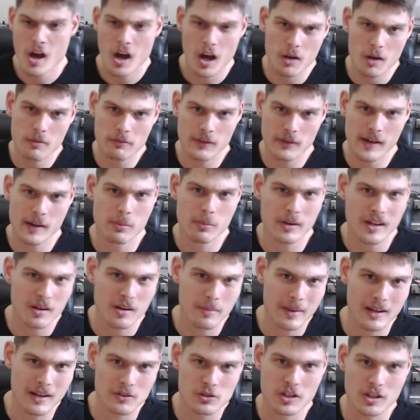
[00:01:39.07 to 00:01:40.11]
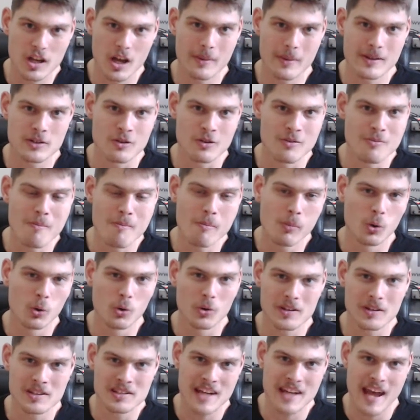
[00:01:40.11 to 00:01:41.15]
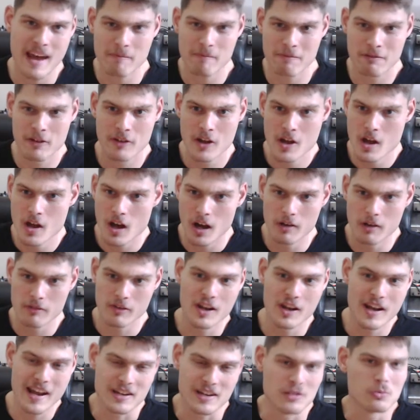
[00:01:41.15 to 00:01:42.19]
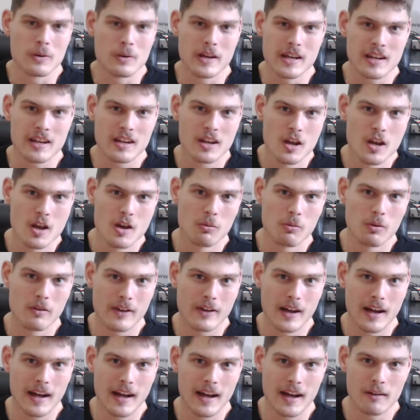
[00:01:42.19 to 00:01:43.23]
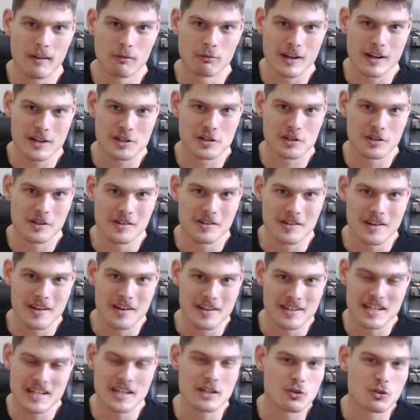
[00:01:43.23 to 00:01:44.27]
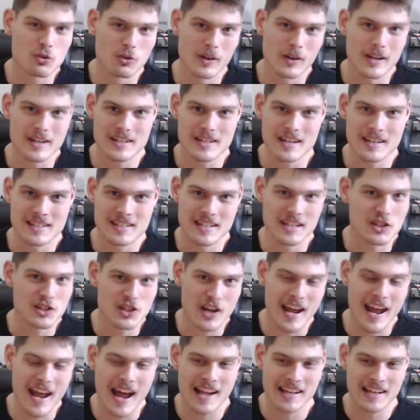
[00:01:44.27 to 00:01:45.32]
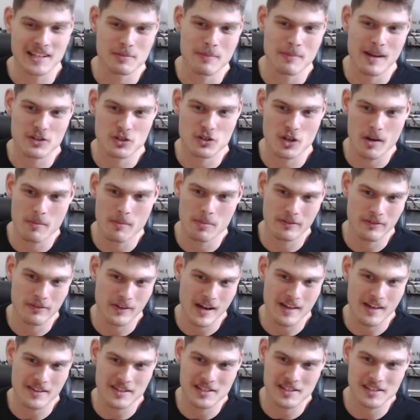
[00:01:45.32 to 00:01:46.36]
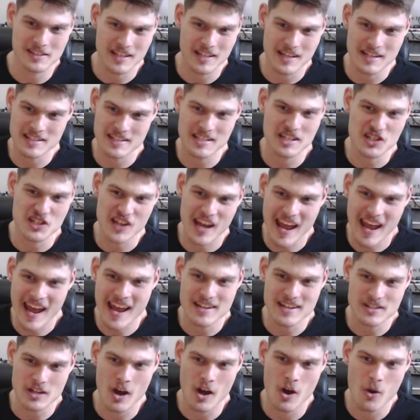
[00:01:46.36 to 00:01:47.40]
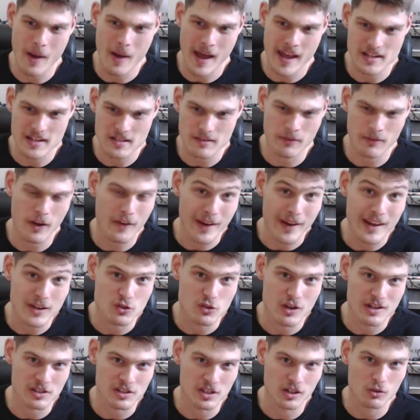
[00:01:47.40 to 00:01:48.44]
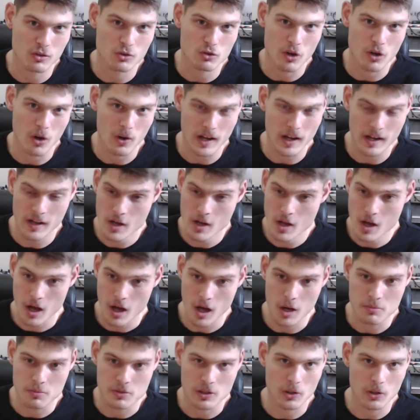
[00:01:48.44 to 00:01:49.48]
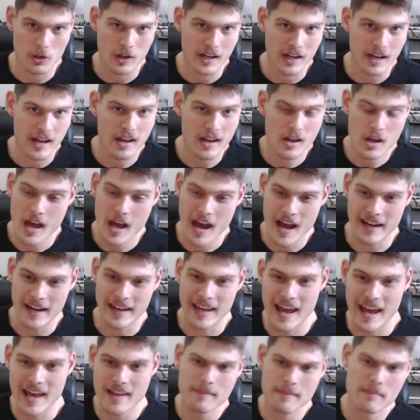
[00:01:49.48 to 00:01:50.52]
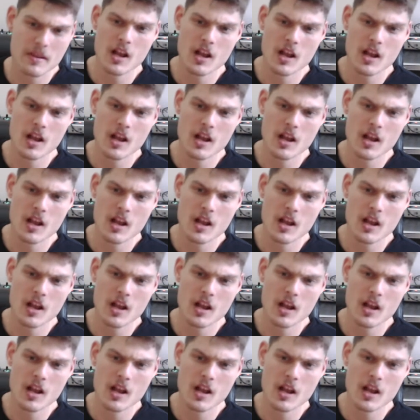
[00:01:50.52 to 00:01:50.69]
Hopefully we're going to be able to go into more depth over the next week with our resident Detroit DJ Alex Metro, but for now this is the DJ 808. Very interesting controller. Hope to look at it again.